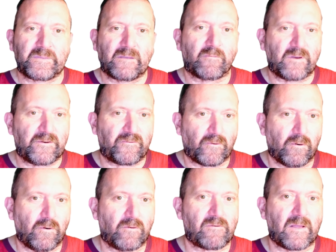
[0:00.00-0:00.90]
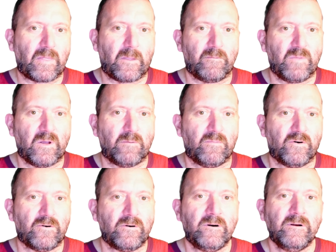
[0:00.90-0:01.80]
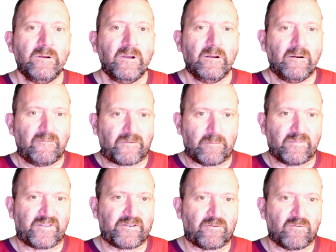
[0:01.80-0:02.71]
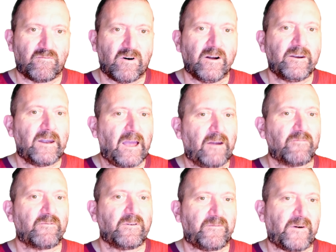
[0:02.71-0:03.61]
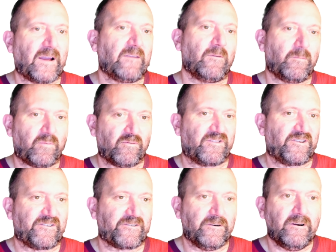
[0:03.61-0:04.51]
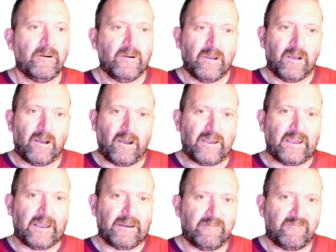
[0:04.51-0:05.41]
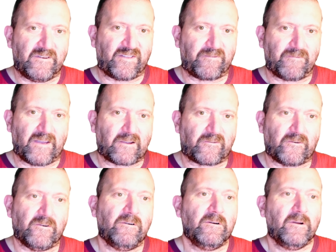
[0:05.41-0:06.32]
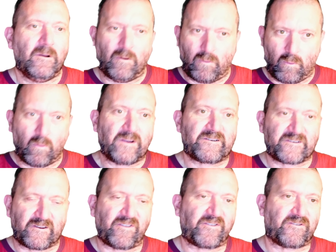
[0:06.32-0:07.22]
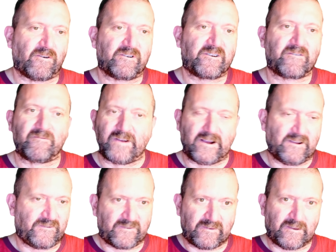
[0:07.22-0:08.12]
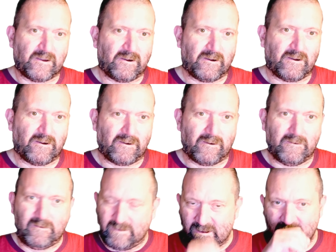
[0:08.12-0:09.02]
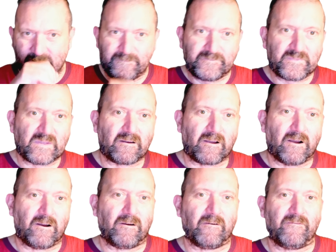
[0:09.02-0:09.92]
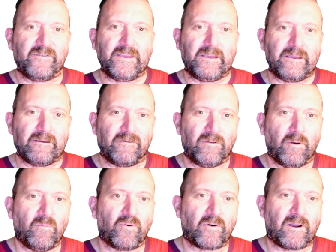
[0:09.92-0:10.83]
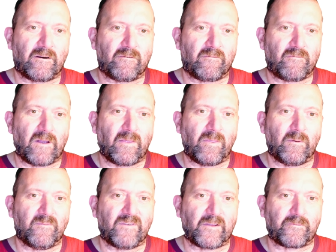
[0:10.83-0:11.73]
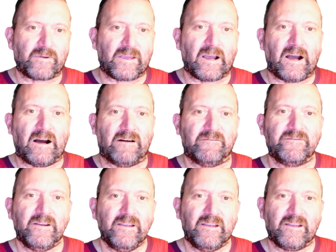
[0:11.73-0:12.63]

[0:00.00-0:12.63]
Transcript: We draw a random number from 0, 1, and we find the position in this vector, which is such that the number at random that we have